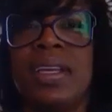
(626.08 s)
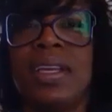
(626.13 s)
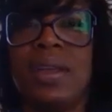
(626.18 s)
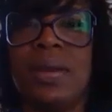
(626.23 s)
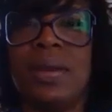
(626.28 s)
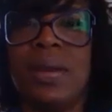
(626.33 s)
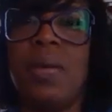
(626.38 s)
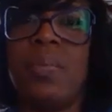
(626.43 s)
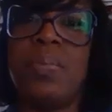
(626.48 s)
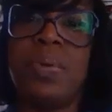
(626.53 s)

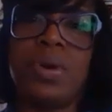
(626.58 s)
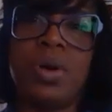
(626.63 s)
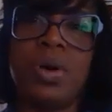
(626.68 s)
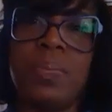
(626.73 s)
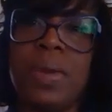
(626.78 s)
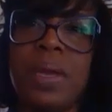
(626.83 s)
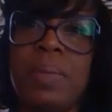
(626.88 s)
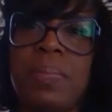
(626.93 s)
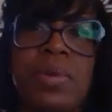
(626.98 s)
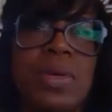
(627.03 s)
pull
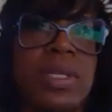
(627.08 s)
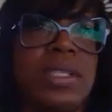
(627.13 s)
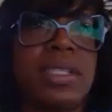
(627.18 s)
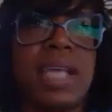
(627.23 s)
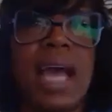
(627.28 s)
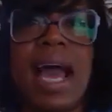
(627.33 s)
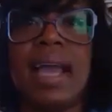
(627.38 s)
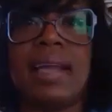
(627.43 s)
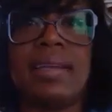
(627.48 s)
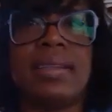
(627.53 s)
people
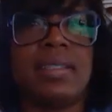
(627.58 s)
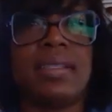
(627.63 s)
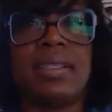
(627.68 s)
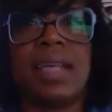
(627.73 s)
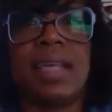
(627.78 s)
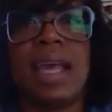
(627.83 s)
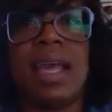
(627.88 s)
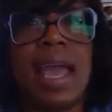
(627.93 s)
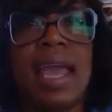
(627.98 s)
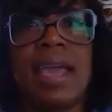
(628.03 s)
aside to
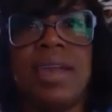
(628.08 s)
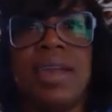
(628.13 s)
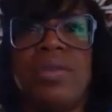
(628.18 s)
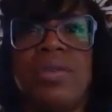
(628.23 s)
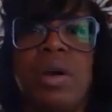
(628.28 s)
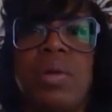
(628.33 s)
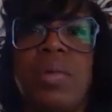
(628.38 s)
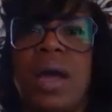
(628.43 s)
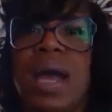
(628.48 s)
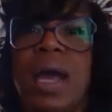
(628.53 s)
say, hey, you
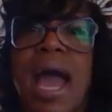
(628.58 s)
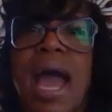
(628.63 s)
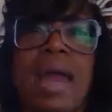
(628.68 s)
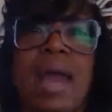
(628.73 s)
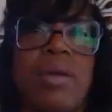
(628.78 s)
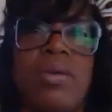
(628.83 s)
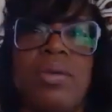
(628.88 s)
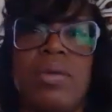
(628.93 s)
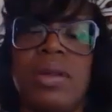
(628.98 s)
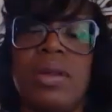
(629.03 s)
know what? I
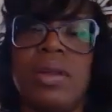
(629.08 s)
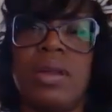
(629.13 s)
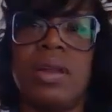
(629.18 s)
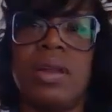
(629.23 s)
don't